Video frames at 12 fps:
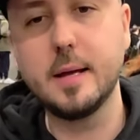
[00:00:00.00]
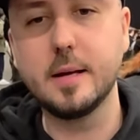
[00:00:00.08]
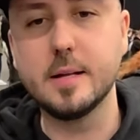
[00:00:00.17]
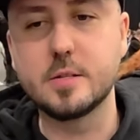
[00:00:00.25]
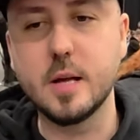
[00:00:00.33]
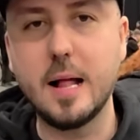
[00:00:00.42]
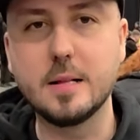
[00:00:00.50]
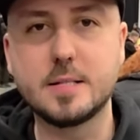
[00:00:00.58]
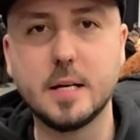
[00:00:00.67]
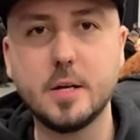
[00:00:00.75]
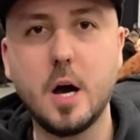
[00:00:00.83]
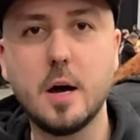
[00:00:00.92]
It's
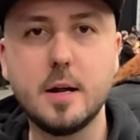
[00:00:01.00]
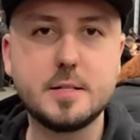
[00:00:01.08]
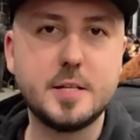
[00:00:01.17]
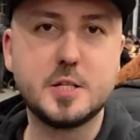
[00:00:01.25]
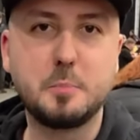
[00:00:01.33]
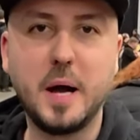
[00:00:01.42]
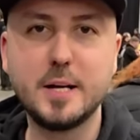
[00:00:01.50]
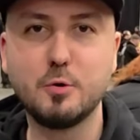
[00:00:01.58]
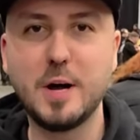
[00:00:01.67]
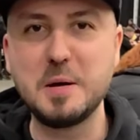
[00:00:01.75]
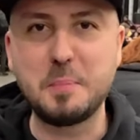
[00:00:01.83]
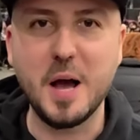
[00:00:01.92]
Alzad Ares. He's, by the
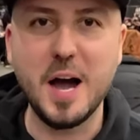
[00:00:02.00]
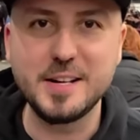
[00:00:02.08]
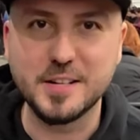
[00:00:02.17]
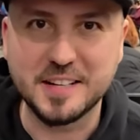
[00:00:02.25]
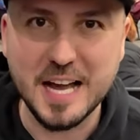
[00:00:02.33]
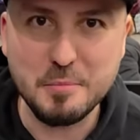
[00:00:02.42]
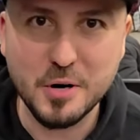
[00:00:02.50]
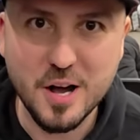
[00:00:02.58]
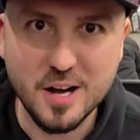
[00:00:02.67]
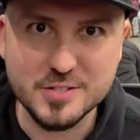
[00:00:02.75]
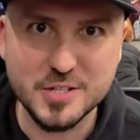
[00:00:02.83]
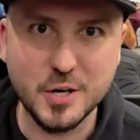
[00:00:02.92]
way, behind the
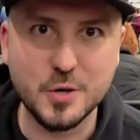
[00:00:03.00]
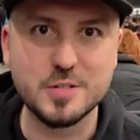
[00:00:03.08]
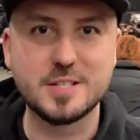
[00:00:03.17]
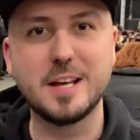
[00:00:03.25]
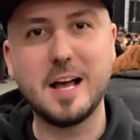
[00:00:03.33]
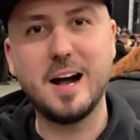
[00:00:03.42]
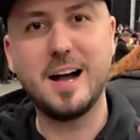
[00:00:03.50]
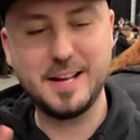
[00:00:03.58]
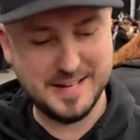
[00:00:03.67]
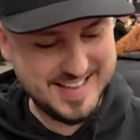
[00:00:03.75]
camera, so say hi.